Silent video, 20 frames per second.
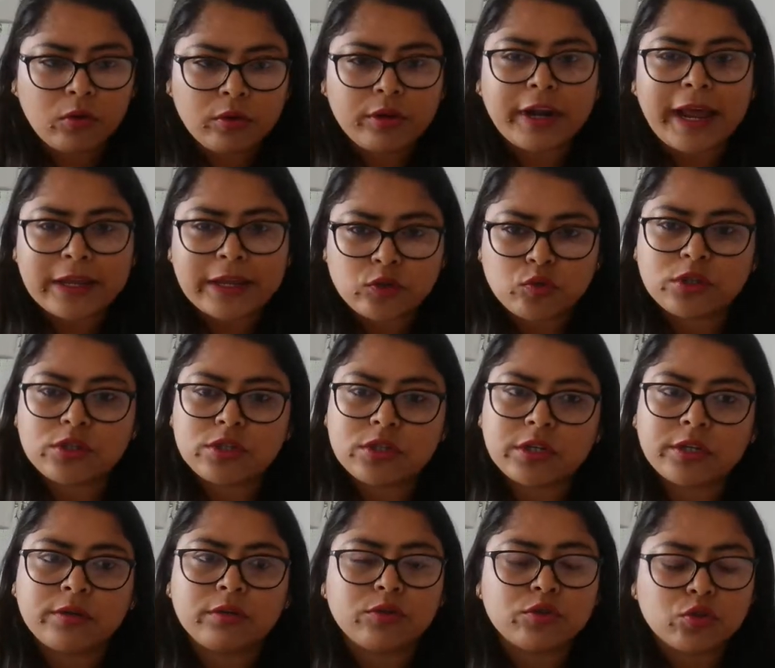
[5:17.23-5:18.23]

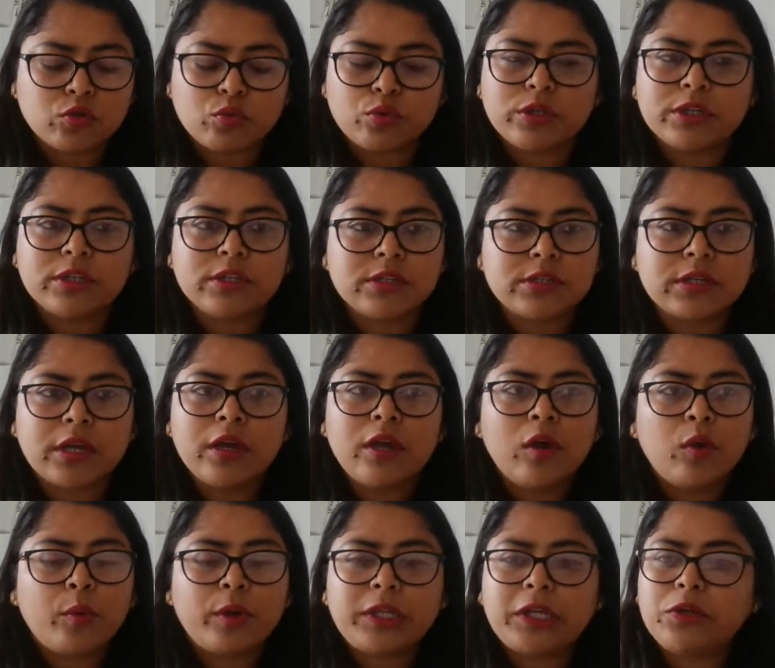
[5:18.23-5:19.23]
graduation students,
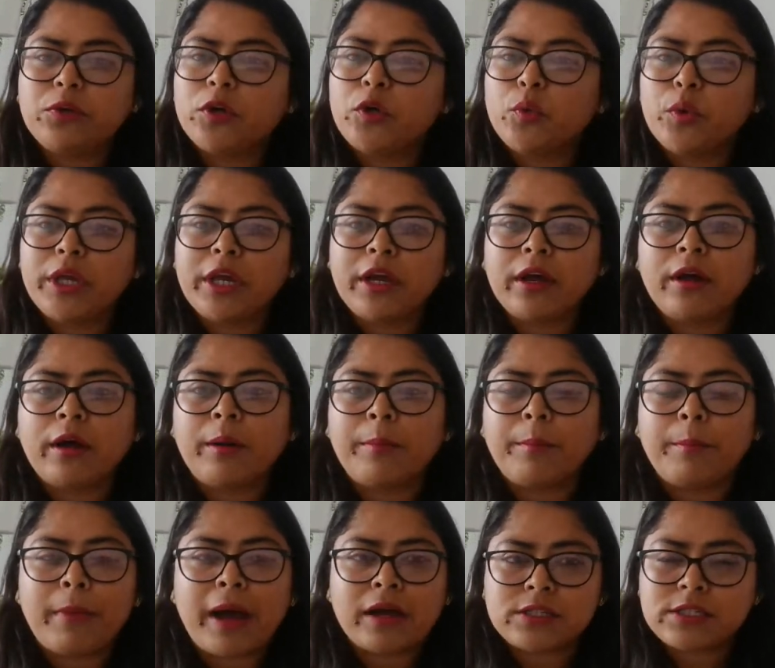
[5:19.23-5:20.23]
whether you're doing
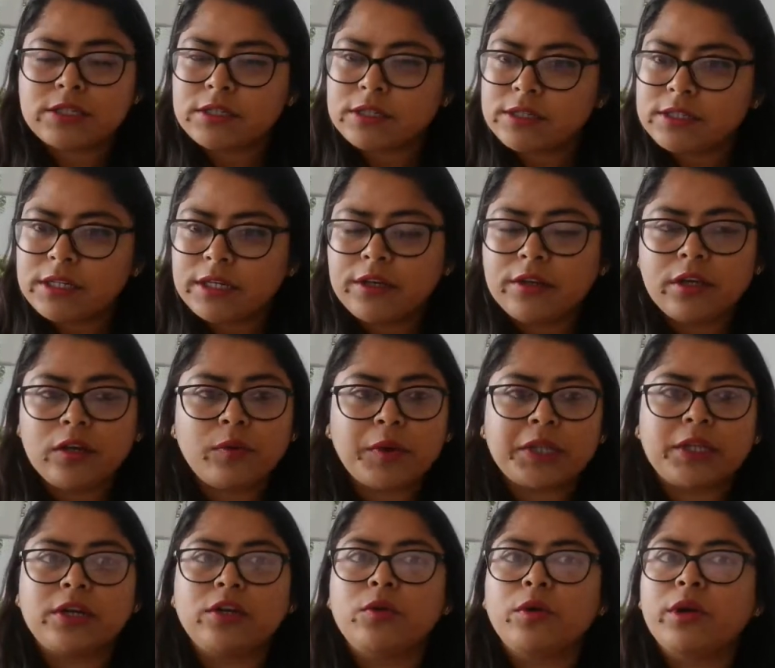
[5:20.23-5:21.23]
a master's degree,
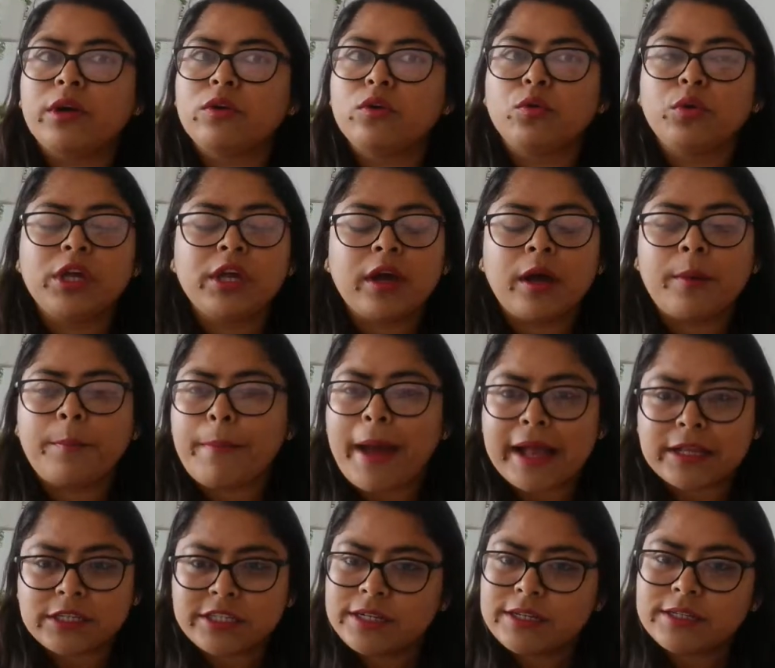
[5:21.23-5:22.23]
whether you're doing a
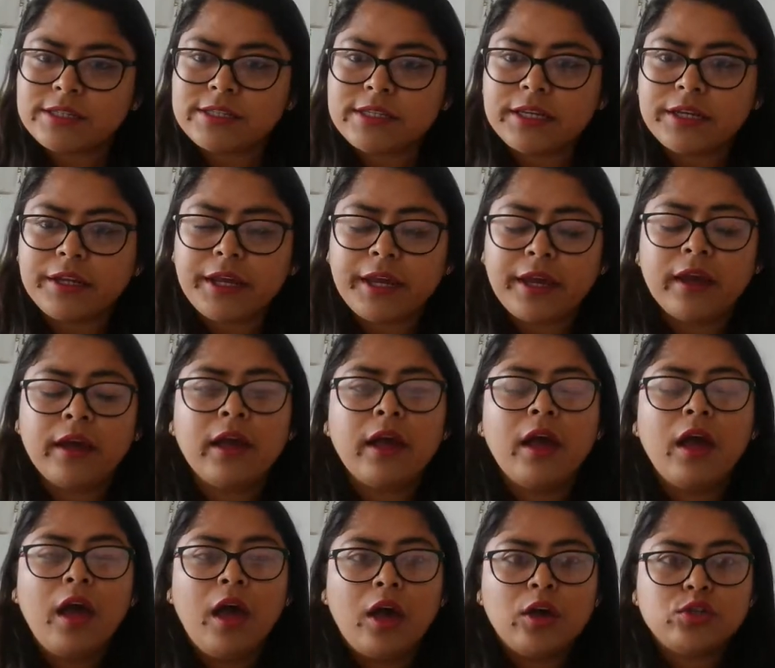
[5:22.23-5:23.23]
bachelor's degree.
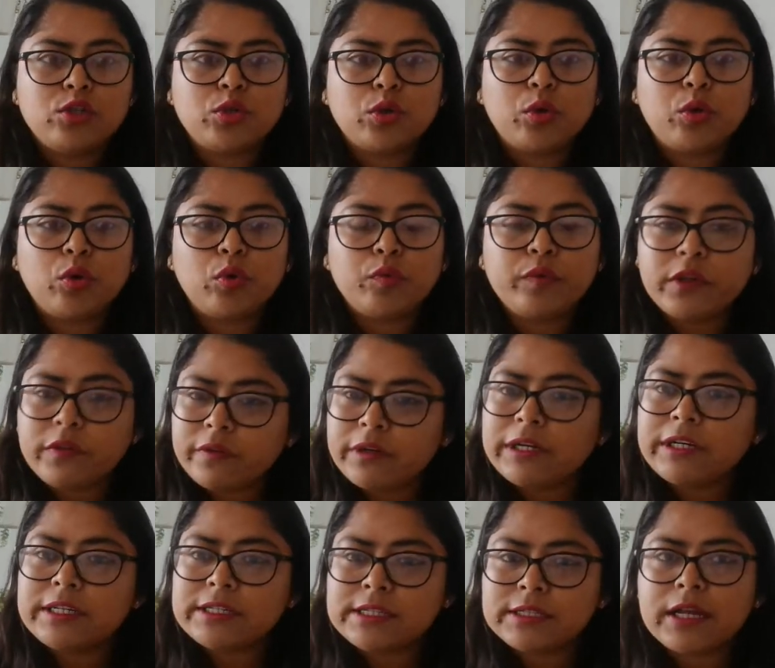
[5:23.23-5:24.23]
So we
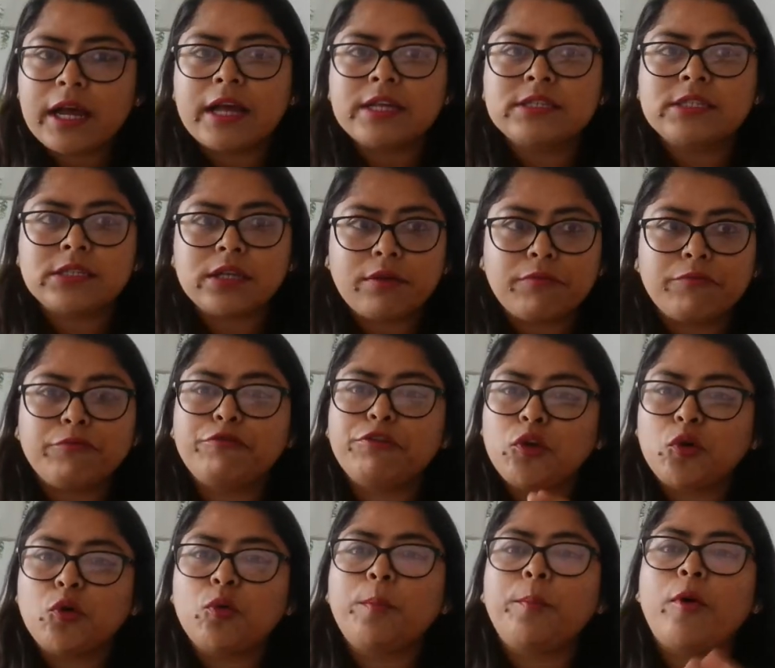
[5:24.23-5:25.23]
will discuss
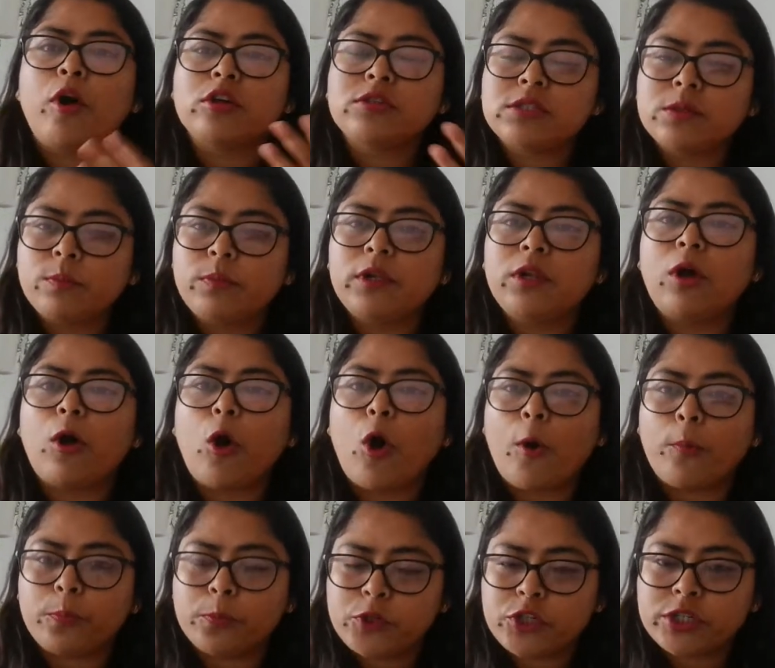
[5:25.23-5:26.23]
few possible
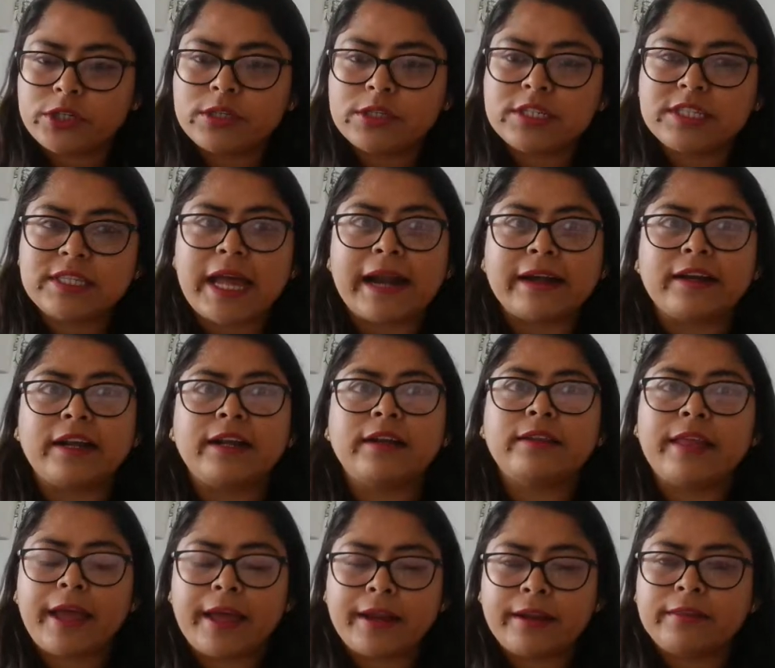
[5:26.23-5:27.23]
options that
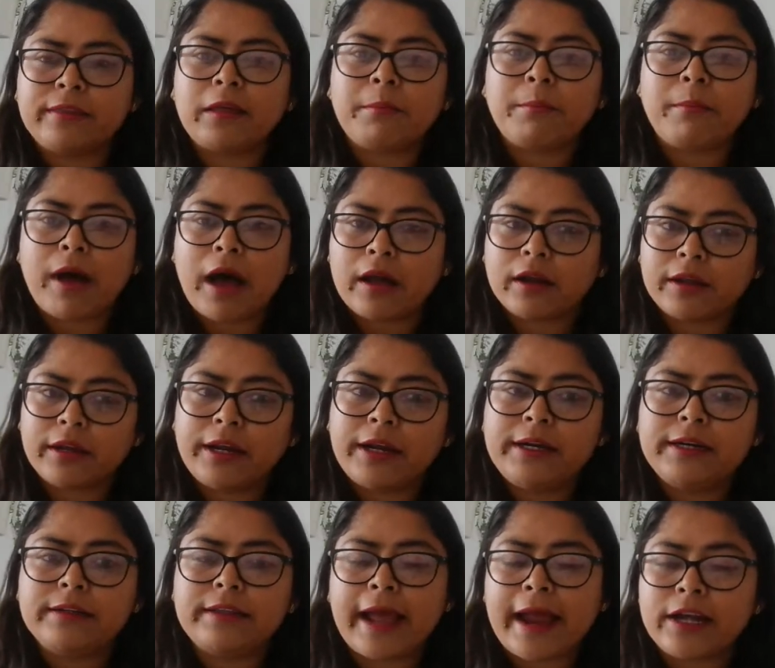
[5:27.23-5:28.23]
are there in the
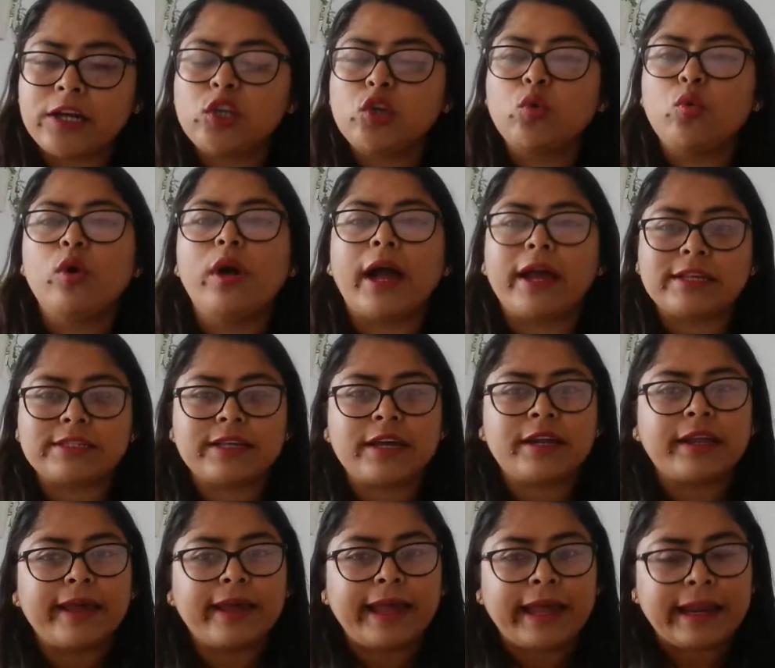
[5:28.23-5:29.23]
market that you guys
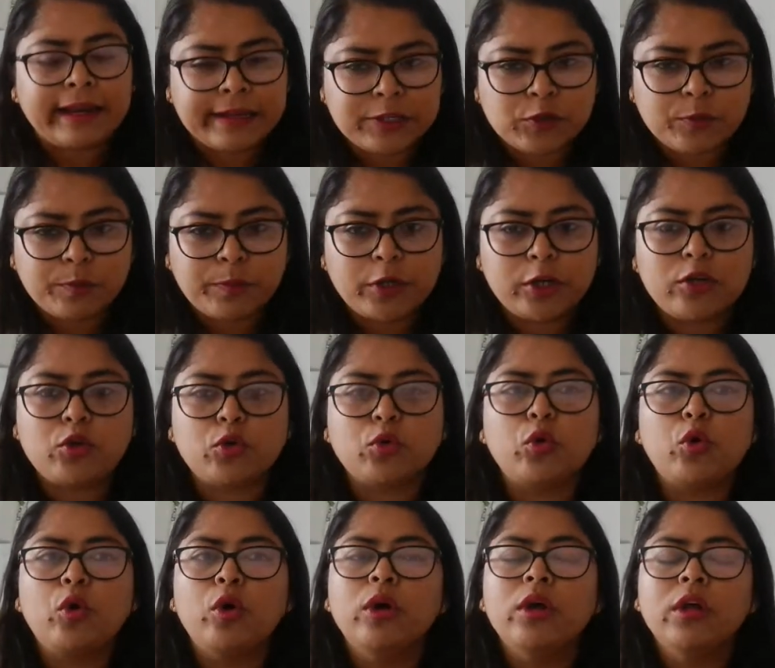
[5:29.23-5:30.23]
are eligible
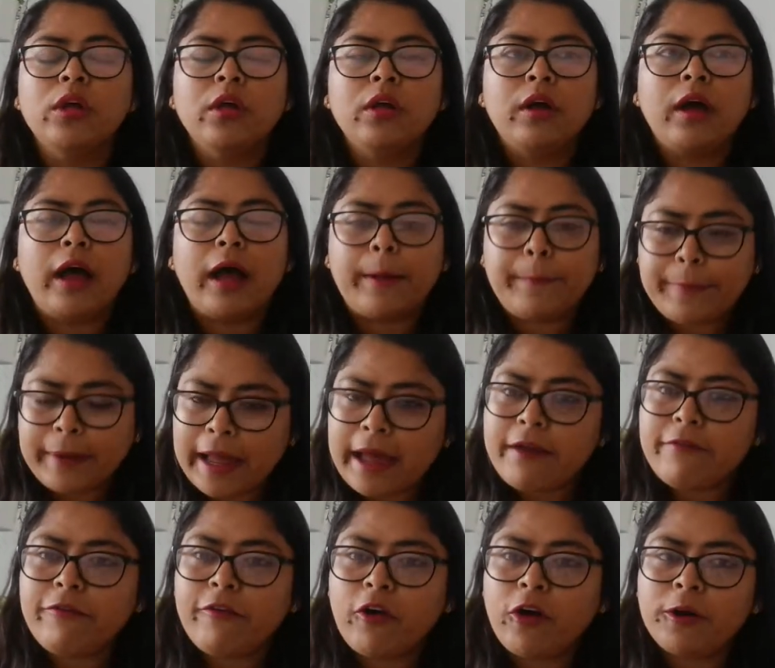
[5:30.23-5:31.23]
to
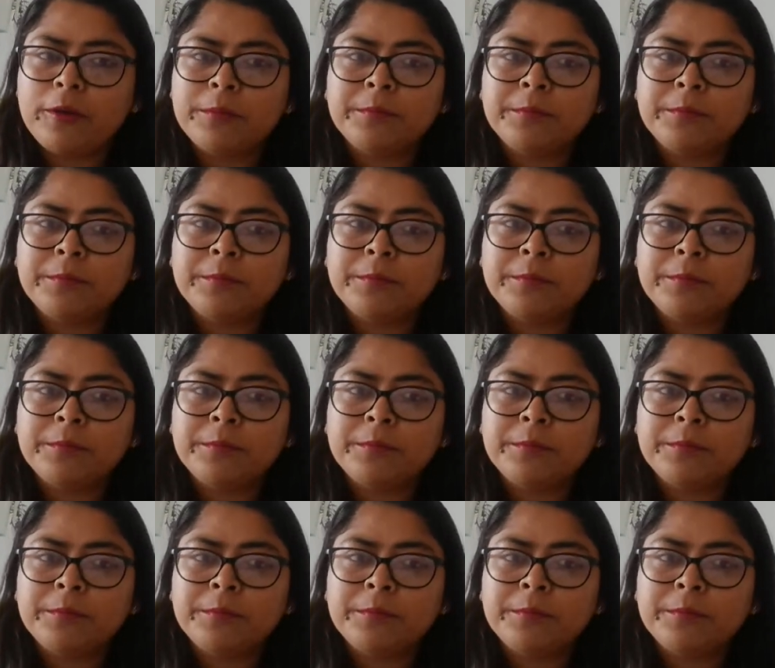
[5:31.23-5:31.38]
apply for,